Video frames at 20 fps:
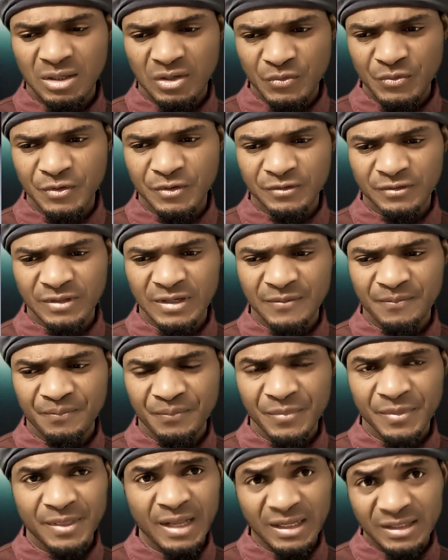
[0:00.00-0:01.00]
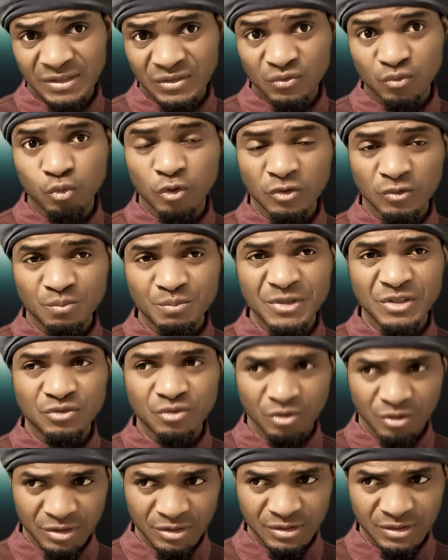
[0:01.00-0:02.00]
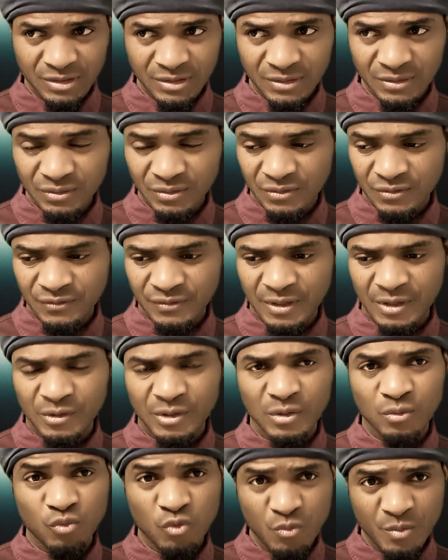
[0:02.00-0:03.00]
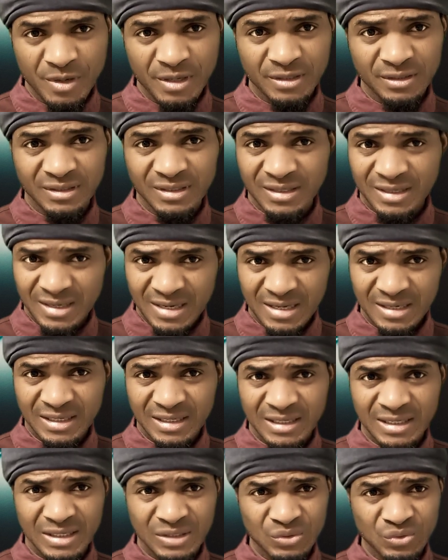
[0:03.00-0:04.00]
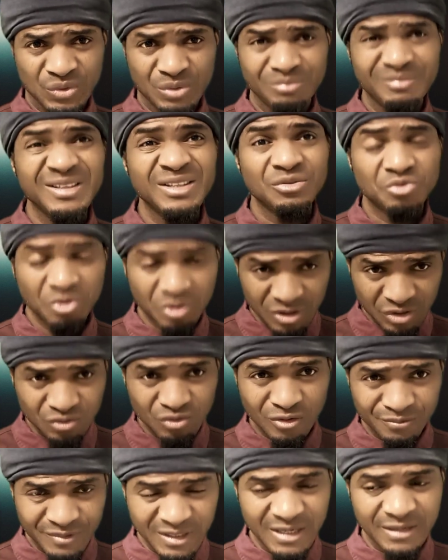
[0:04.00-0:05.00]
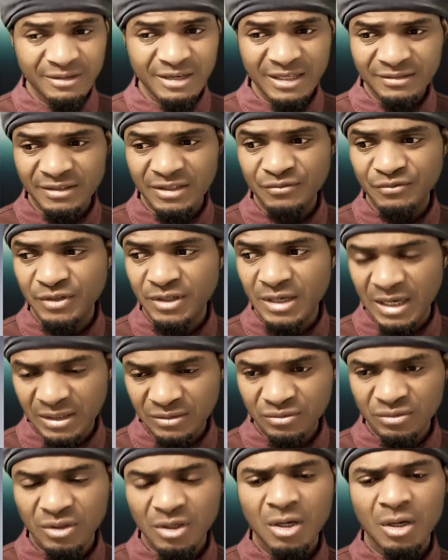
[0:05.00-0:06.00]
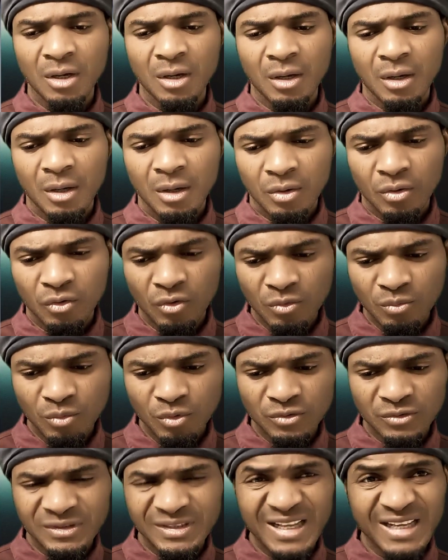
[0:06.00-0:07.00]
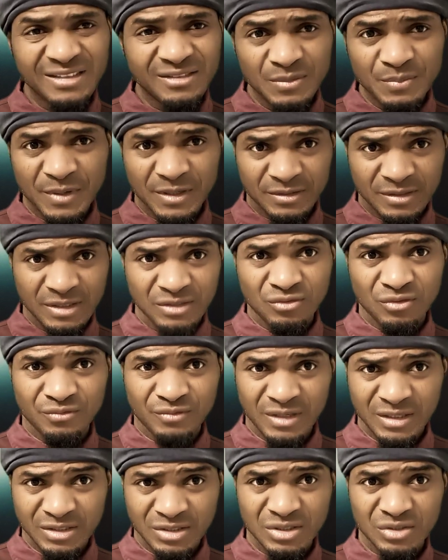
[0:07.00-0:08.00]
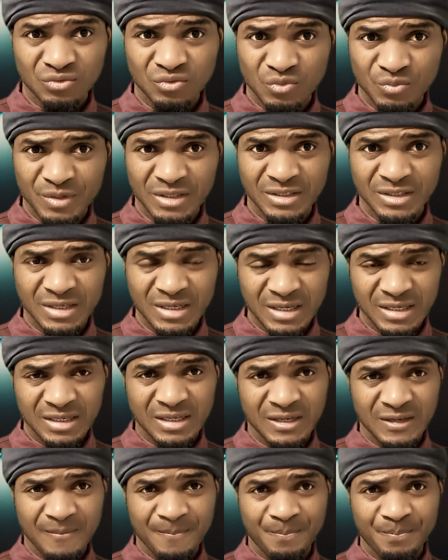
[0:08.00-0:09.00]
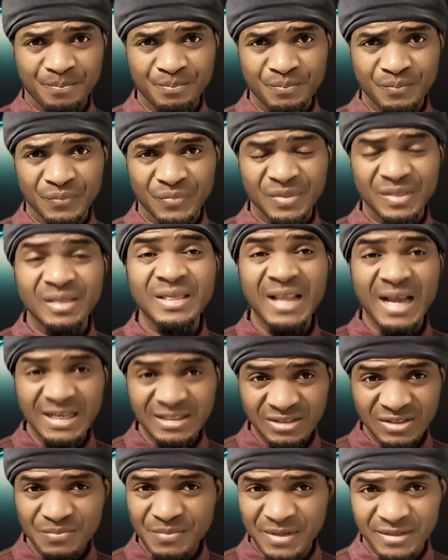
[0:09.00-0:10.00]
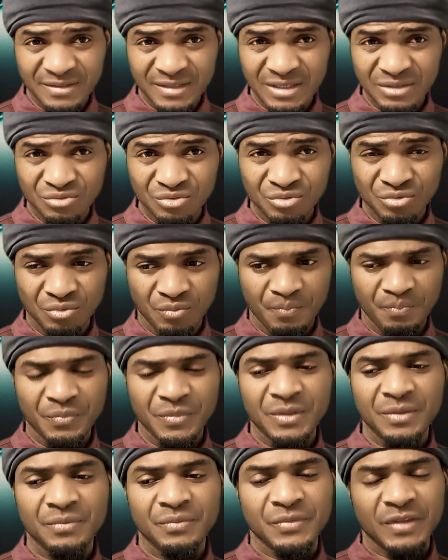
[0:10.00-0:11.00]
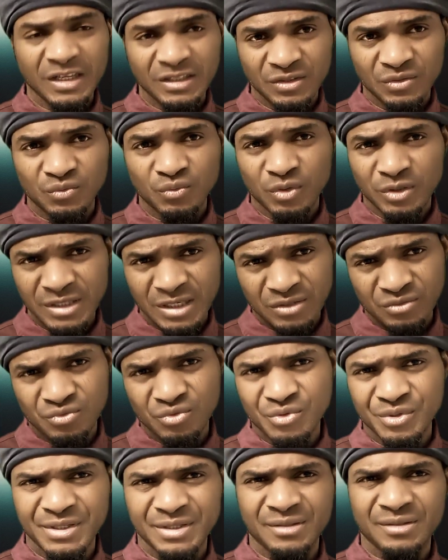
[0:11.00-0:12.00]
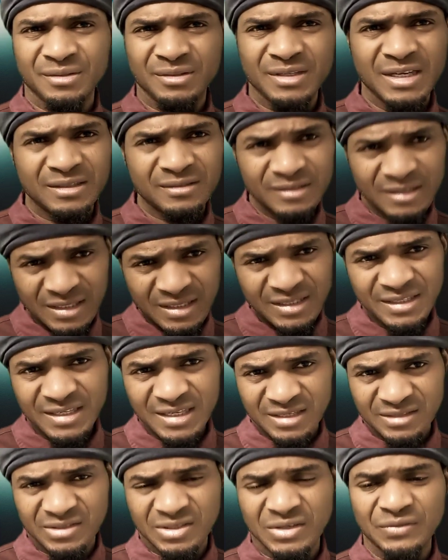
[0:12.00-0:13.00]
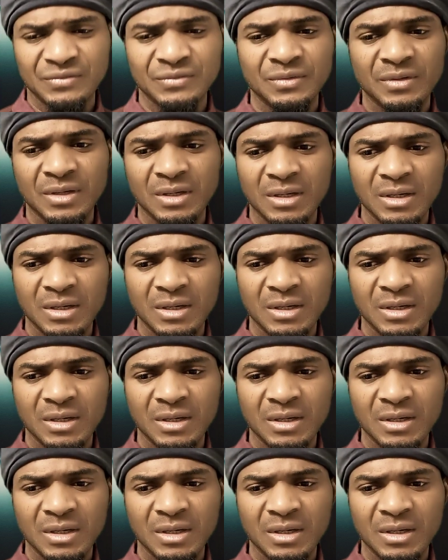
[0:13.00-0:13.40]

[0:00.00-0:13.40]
I hope you understand. That is what majority of our women in Ghana are doing. Majority of them, let's say if you count almost 90% of Nigerian women in Ghana, 90% too, that is what they are doing. They are selling themselves.